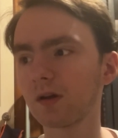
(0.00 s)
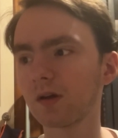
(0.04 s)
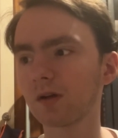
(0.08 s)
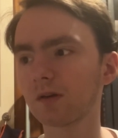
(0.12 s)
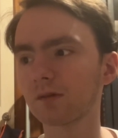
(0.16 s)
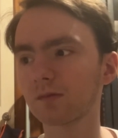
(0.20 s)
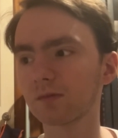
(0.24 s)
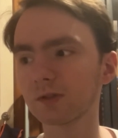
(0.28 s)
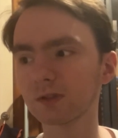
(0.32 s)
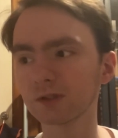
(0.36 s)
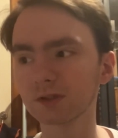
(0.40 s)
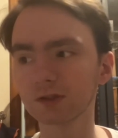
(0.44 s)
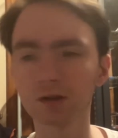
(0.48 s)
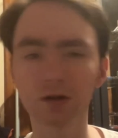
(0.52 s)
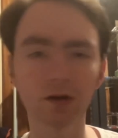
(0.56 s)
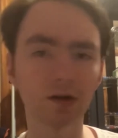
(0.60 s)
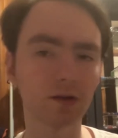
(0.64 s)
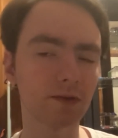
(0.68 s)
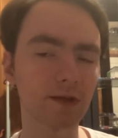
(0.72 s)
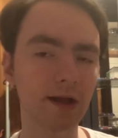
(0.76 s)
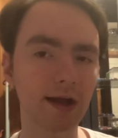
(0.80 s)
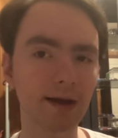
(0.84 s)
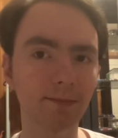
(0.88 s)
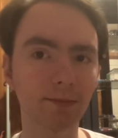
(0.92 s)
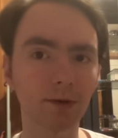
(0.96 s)
Restart at
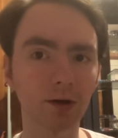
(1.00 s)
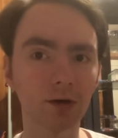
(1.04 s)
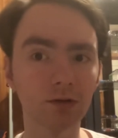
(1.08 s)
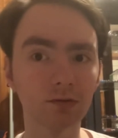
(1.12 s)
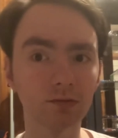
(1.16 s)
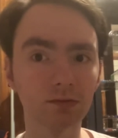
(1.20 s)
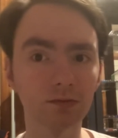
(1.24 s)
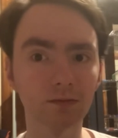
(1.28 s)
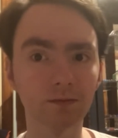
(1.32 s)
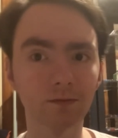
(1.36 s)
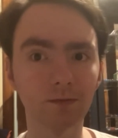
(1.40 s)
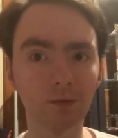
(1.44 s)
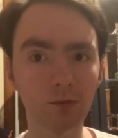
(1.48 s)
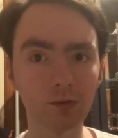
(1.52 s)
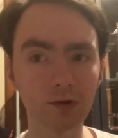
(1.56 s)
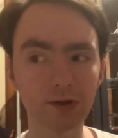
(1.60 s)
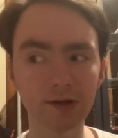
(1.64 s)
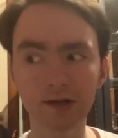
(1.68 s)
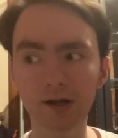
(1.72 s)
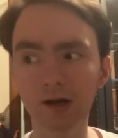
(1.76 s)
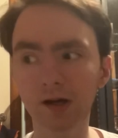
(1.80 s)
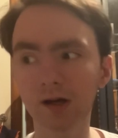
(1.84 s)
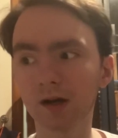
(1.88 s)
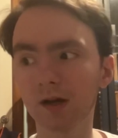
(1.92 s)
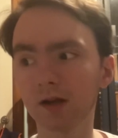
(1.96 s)
lap
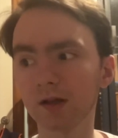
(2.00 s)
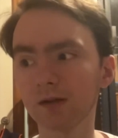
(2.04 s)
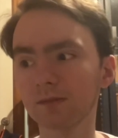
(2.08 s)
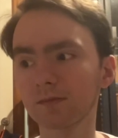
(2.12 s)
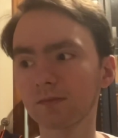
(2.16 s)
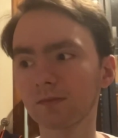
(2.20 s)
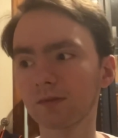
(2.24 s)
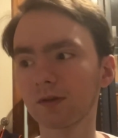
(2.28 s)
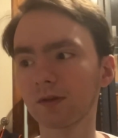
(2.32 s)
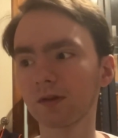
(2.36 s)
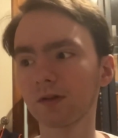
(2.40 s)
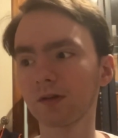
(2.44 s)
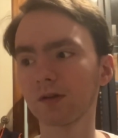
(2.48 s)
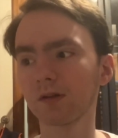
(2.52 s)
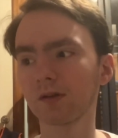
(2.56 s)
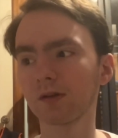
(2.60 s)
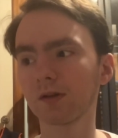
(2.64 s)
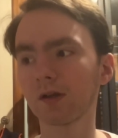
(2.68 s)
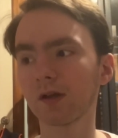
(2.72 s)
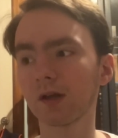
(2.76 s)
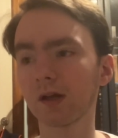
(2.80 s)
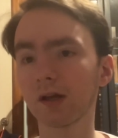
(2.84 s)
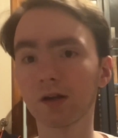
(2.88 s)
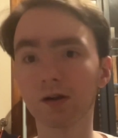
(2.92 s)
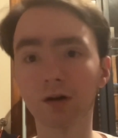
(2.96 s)
149,
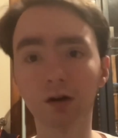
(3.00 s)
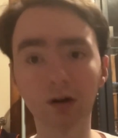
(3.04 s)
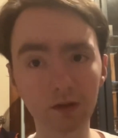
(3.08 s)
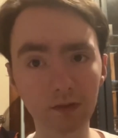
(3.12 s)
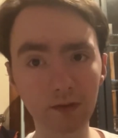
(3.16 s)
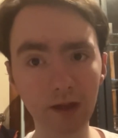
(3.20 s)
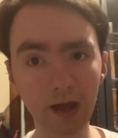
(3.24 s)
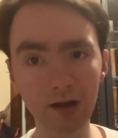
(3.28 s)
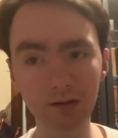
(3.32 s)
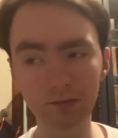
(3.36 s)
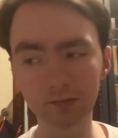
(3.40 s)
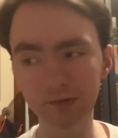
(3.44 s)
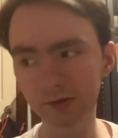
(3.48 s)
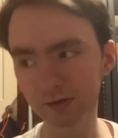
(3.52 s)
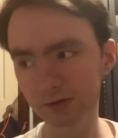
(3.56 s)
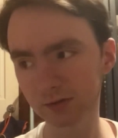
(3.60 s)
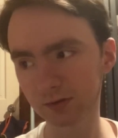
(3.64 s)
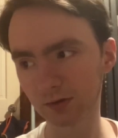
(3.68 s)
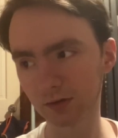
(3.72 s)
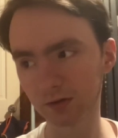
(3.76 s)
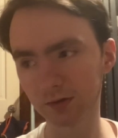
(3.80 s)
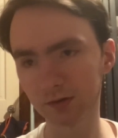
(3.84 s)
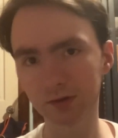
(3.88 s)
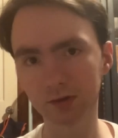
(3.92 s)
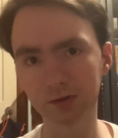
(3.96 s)
and on that
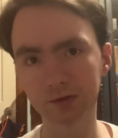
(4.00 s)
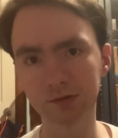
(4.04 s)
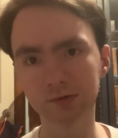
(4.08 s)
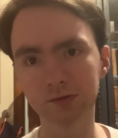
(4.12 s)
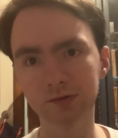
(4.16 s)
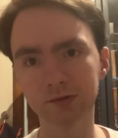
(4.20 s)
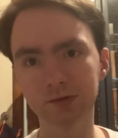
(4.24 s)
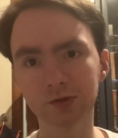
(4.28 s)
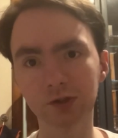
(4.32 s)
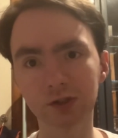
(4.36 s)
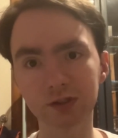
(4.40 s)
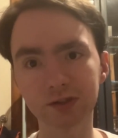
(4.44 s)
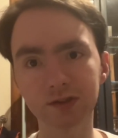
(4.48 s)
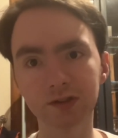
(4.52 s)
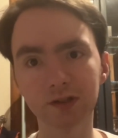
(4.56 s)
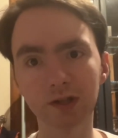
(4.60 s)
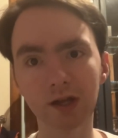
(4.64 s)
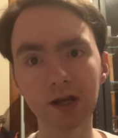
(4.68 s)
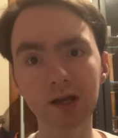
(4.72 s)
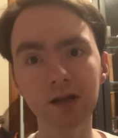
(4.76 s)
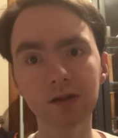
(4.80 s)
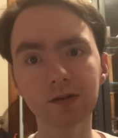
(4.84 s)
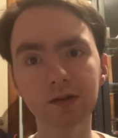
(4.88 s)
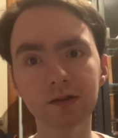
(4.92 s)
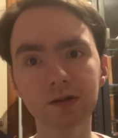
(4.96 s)
restart, Justin
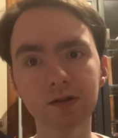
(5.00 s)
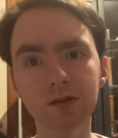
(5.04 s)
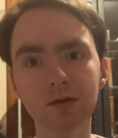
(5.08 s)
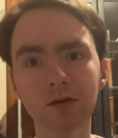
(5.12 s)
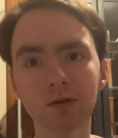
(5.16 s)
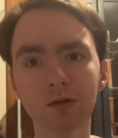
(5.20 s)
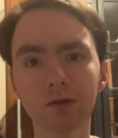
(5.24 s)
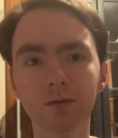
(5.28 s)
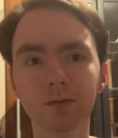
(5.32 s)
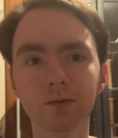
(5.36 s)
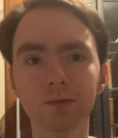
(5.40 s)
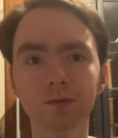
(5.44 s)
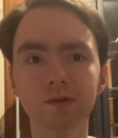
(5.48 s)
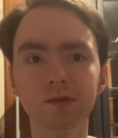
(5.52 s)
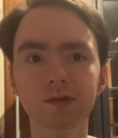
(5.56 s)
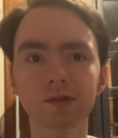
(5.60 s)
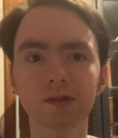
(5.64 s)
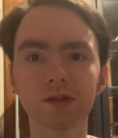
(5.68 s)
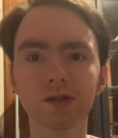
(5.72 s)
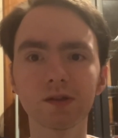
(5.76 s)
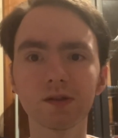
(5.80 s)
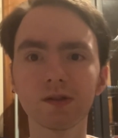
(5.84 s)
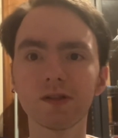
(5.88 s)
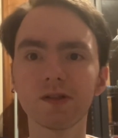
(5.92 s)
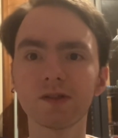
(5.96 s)
Haley, who was
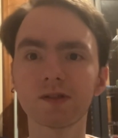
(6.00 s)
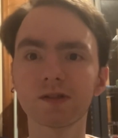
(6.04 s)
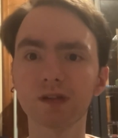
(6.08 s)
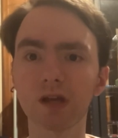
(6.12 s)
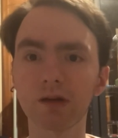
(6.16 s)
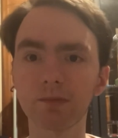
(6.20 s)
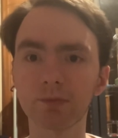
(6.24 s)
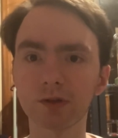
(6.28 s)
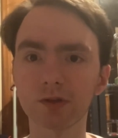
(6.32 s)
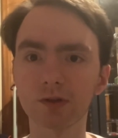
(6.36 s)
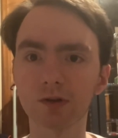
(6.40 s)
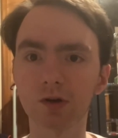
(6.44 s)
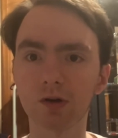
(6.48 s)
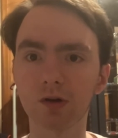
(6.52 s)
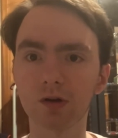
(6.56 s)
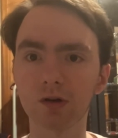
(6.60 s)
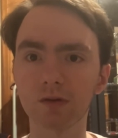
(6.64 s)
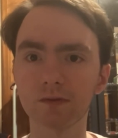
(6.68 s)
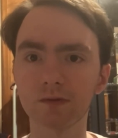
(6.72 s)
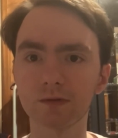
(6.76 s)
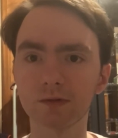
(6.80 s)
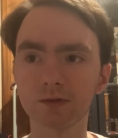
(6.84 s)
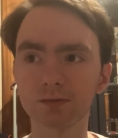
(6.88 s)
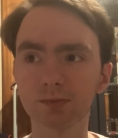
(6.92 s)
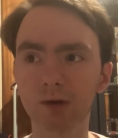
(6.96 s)
in the 7 car
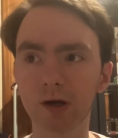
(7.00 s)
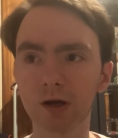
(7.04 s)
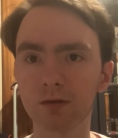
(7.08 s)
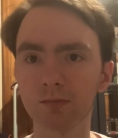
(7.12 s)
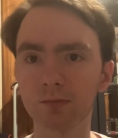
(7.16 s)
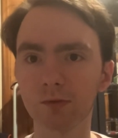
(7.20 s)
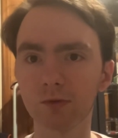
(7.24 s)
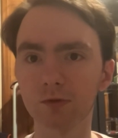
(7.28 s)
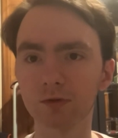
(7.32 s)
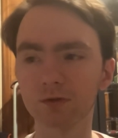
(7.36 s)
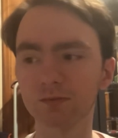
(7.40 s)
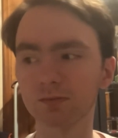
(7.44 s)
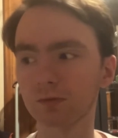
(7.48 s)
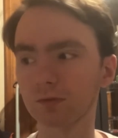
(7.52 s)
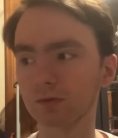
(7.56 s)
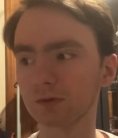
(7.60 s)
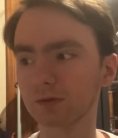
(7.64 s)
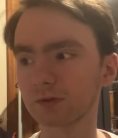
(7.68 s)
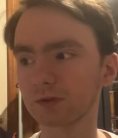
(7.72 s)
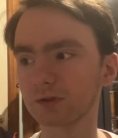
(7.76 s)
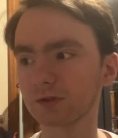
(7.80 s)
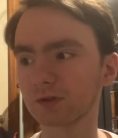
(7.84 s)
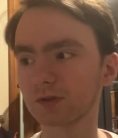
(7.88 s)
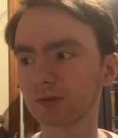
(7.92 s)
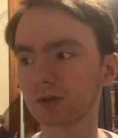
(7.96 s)
for Spire
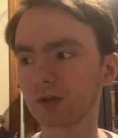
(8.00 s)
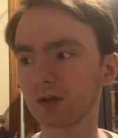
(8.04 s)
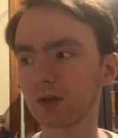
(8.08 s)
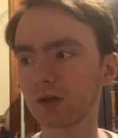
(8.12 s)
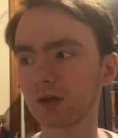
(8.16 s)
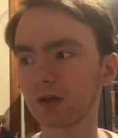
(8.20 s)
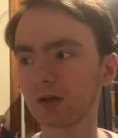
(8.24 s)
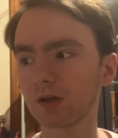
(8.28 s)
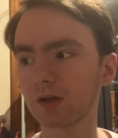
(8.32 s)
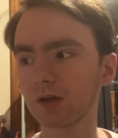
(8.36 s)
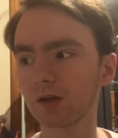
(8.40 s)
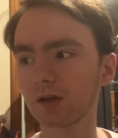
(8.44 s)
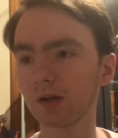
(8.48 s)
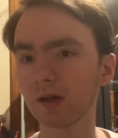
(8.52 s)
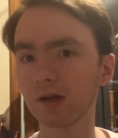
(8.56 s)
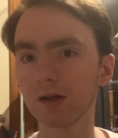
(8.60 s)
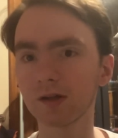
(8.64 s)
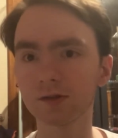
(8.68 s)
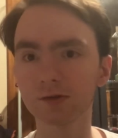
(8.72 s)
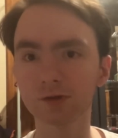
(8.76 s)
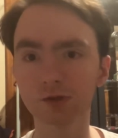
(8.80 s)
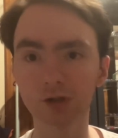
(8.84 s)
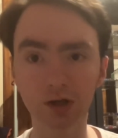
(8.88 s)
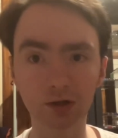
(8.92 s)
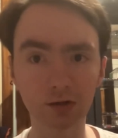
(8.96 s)
Motorsports,
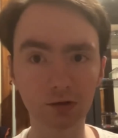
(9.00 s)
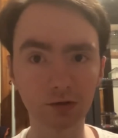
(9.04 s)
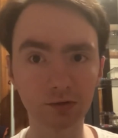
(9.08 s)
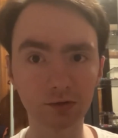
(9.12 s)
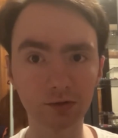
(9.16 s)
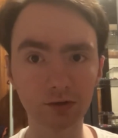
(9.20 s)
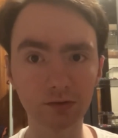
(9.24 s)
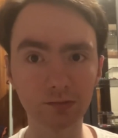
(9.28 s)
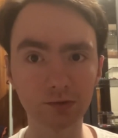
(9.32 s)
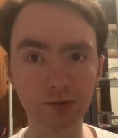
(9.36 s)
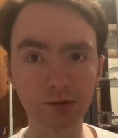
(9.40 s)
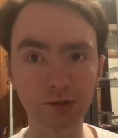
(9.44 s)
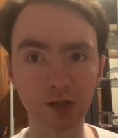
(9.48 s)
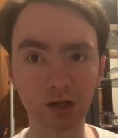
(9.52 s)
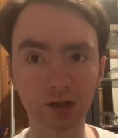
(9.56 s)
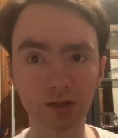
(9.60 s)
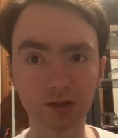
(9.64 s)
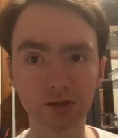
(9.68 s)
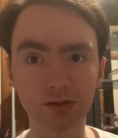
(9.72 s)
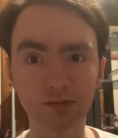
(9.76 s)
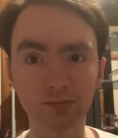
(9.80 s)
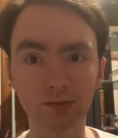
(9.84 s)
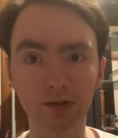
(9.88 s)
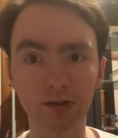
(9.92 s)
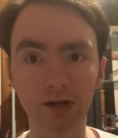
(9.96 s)
and John Hunter Nemechek
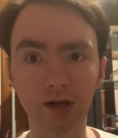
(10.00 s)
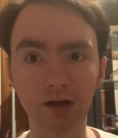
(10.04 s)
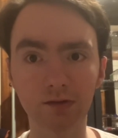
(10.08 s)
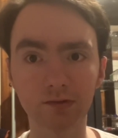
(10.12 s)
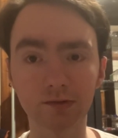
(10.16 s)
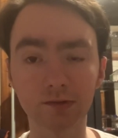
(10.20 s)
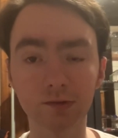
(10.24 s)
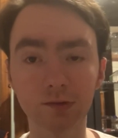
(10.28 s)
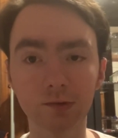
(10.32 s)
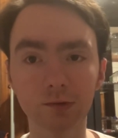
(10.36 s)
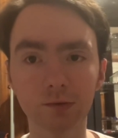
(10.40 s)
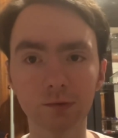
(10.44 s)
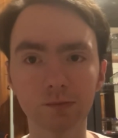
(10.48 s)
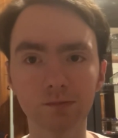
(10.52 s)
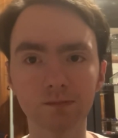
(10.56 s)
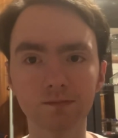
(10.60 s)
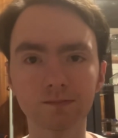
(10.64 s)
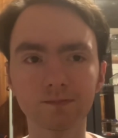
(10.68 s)
spin out too.